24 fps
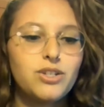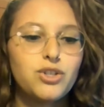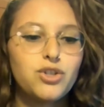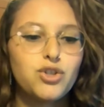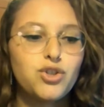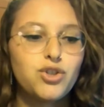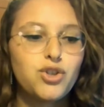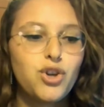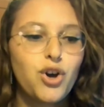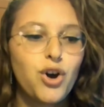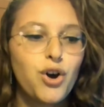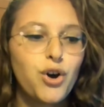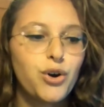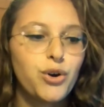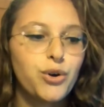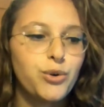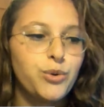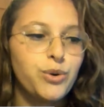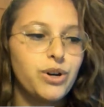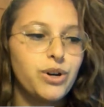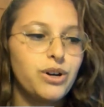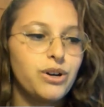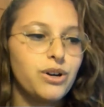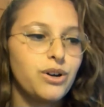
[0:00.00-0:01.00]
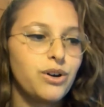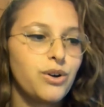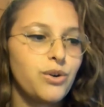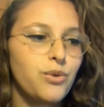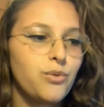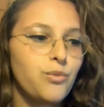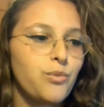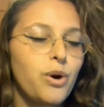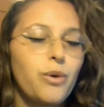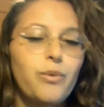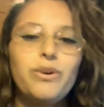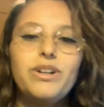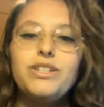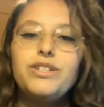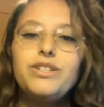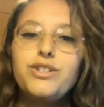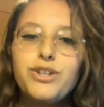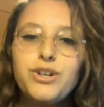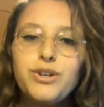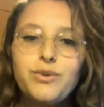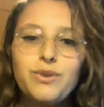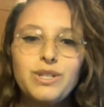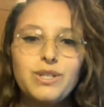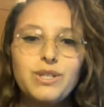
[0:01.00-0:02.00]
So what we
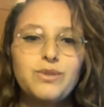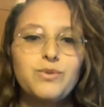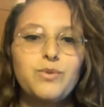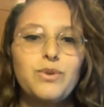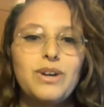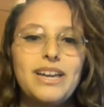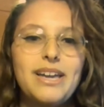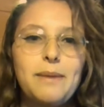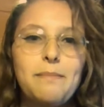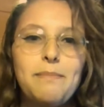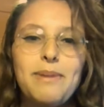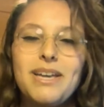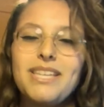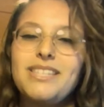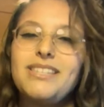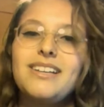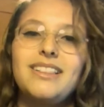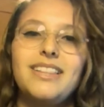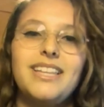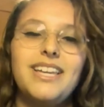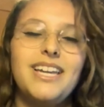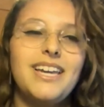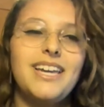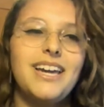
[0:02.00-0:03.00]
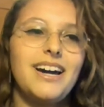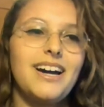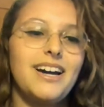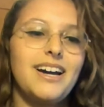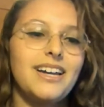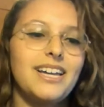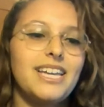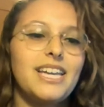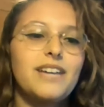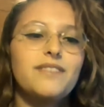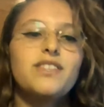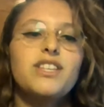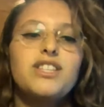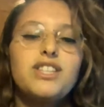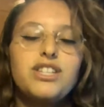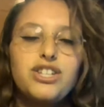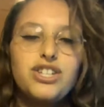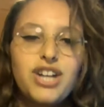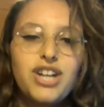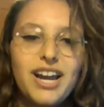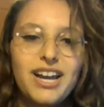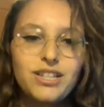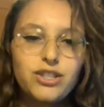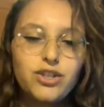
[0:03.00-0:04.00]
do is it basically gives us a
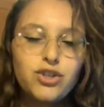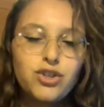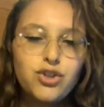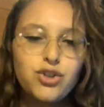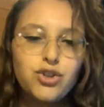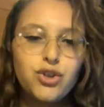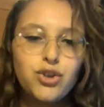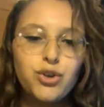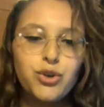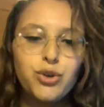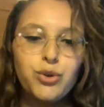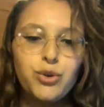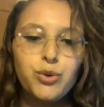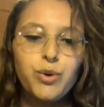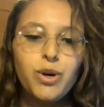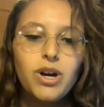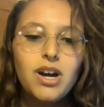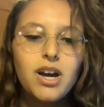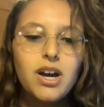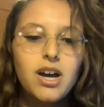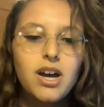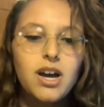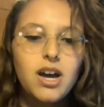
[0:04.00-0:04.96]
chance to